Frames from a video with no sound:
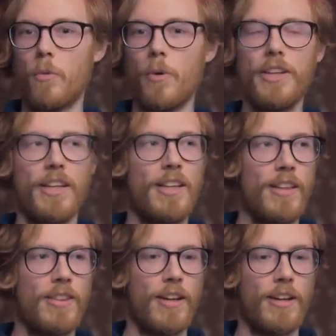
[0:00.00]
When they
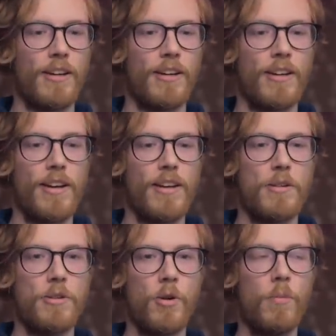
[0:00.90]
get there,
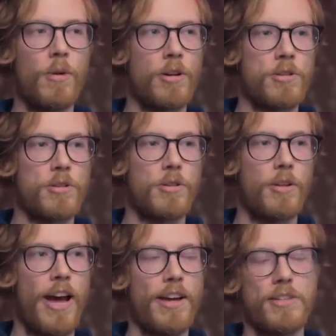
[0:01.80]
Noel
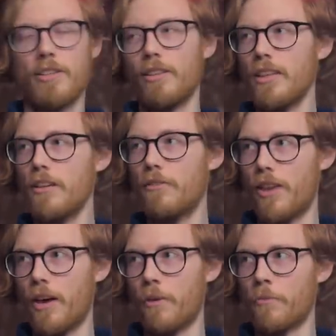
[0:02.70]
Marshall has to leave
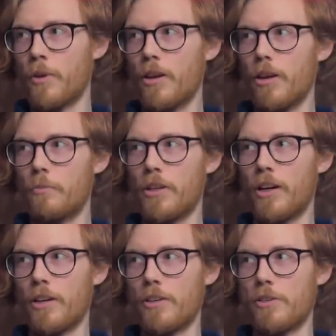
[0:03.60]
them
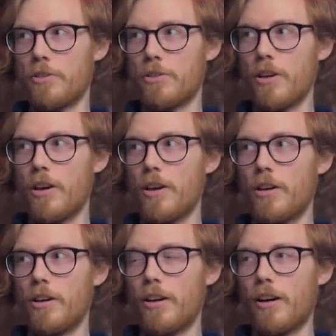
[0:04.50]
because
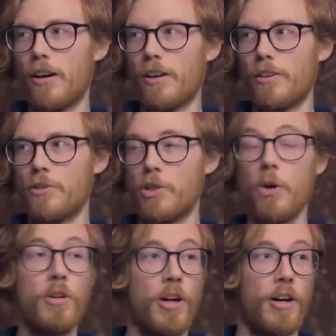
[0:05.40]
uh,
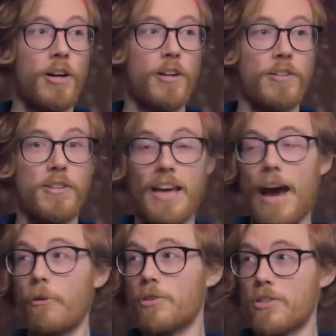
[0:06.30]
Togar, the
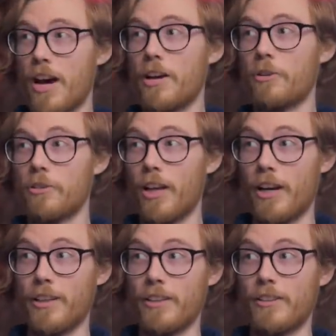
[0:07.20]
outsider
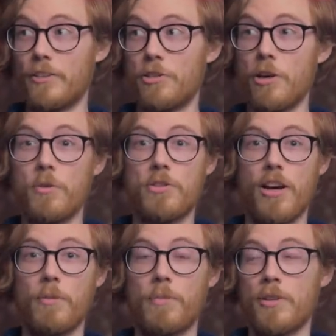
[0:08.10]
lion, shows
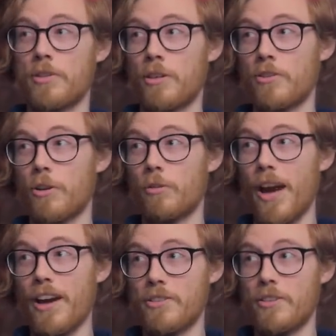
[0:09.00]
up and starts
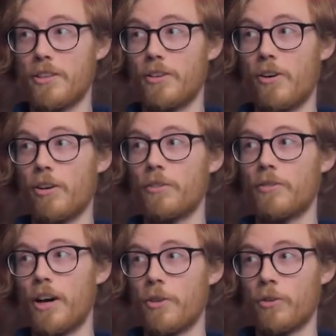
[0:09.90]
harassing all of
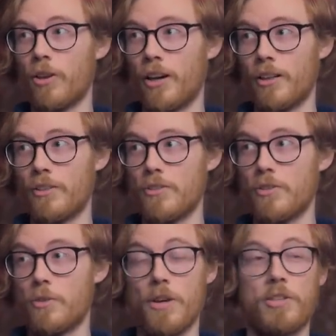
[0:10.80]
the other
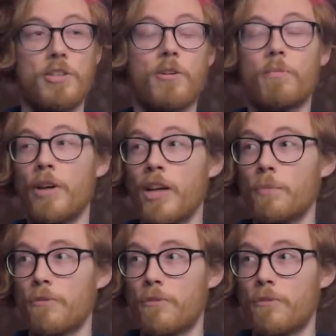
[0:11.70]
lions. So he has to go and break up a